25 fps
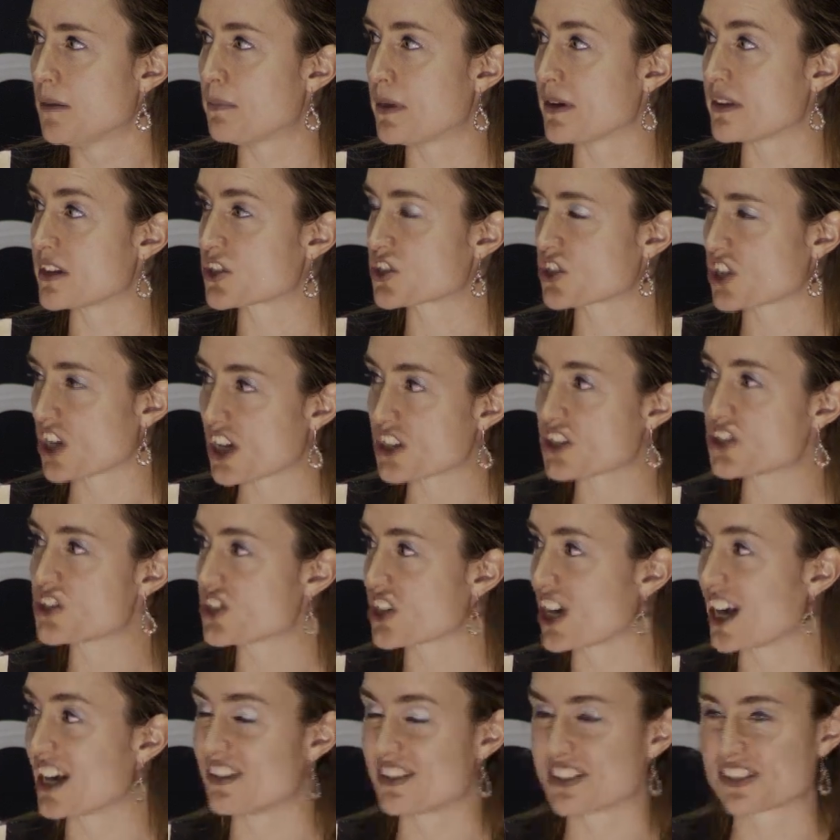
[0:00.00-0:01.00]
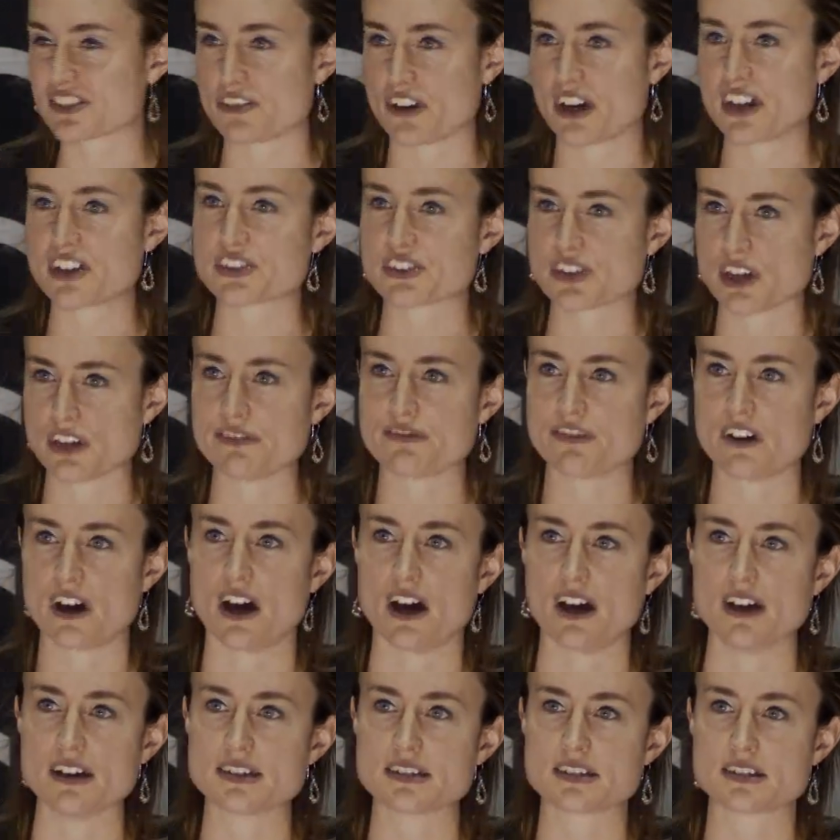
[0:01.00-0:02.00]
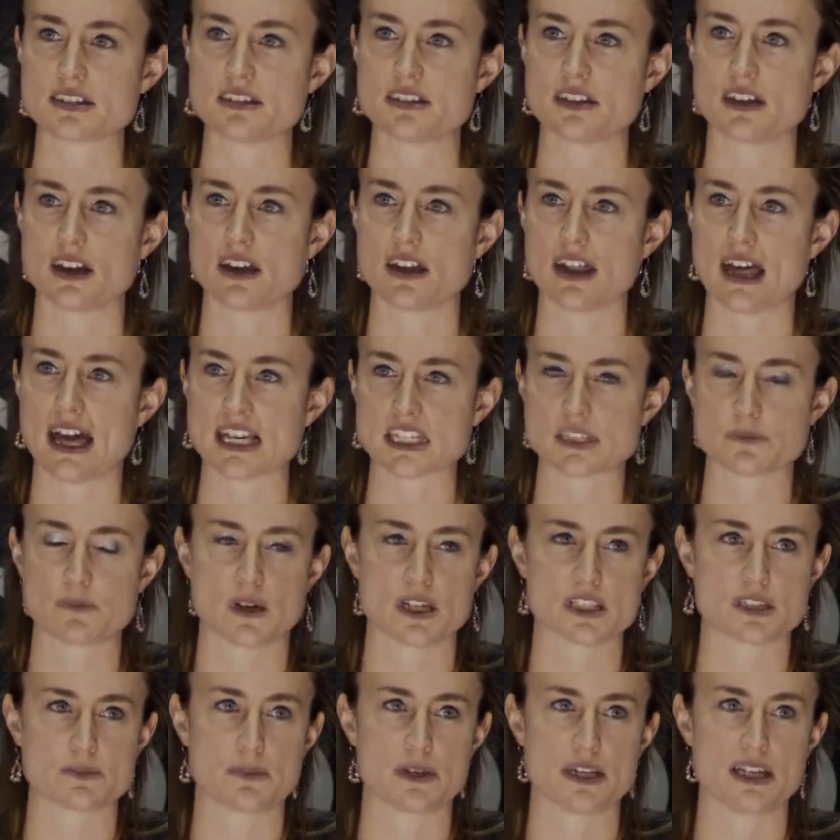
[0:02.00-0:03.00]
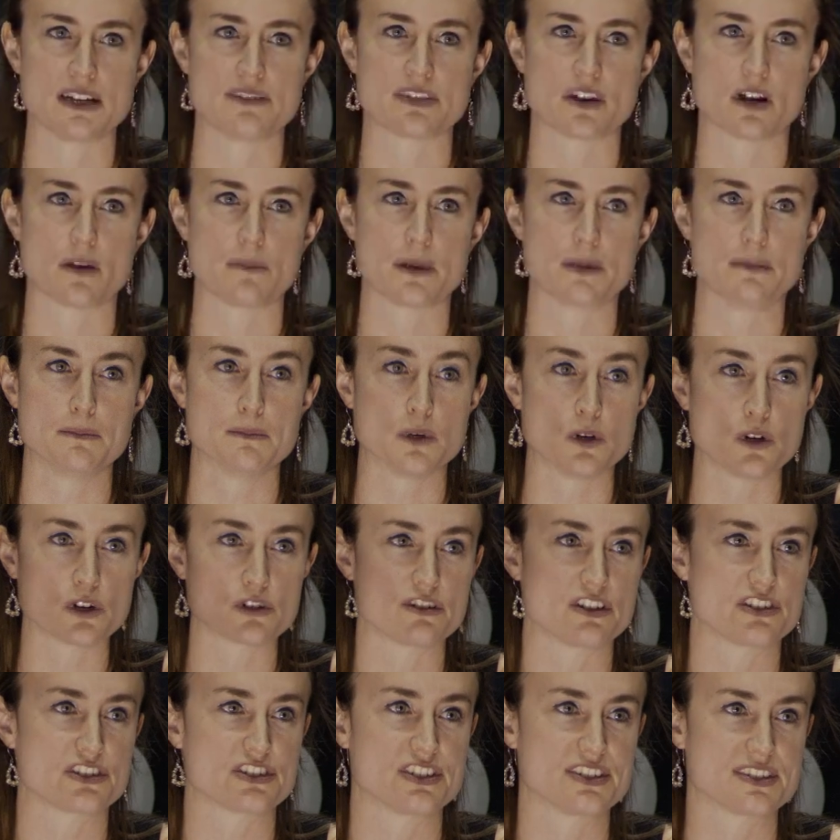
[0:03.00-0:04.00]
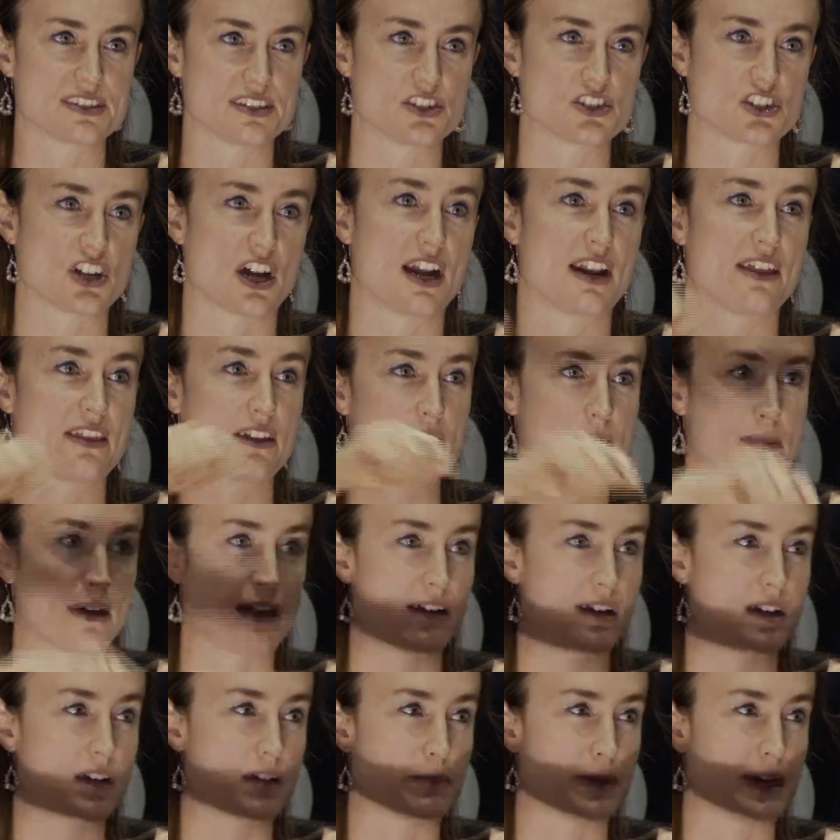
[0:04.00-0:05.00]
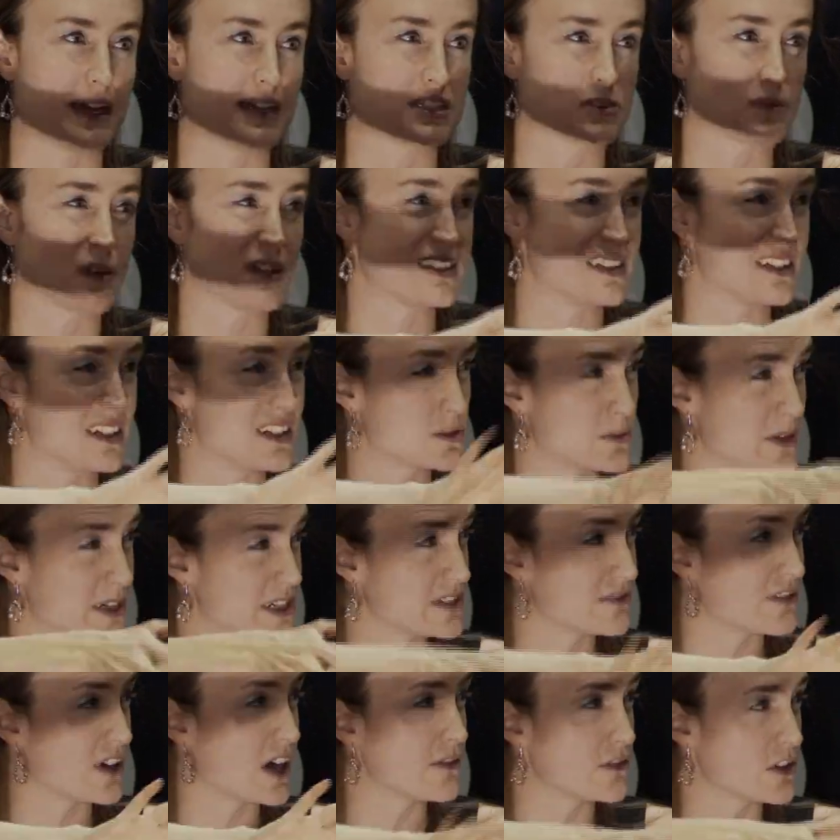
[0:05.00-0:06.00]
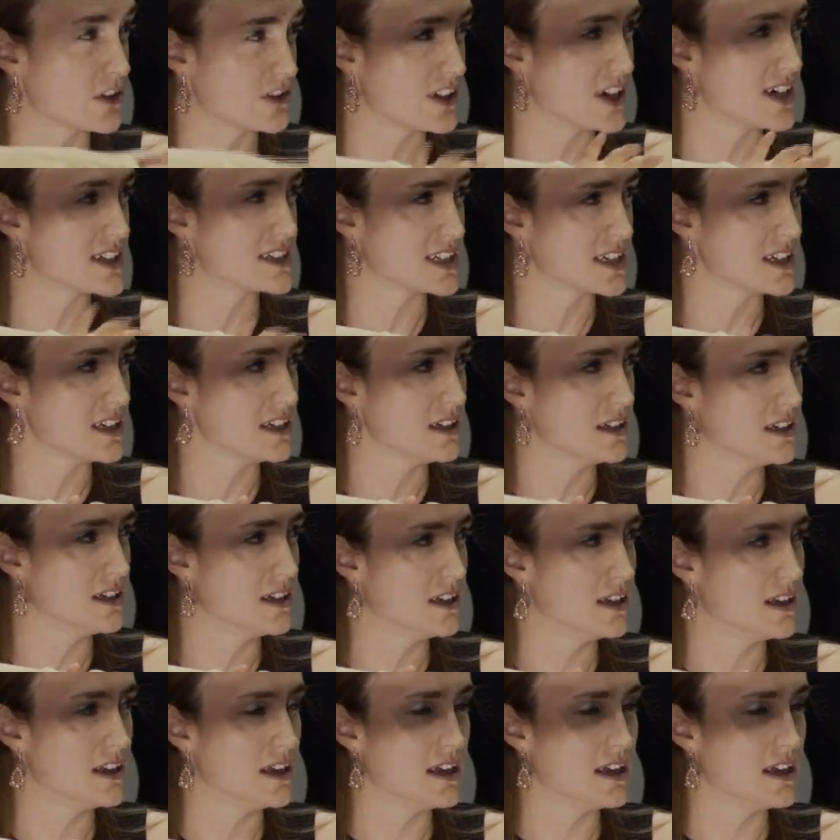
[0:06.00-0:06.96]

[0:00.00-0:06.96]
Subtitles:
But the church in China is growing so fast that experts believe there'll be more Christians in China than America by 2025 or 30.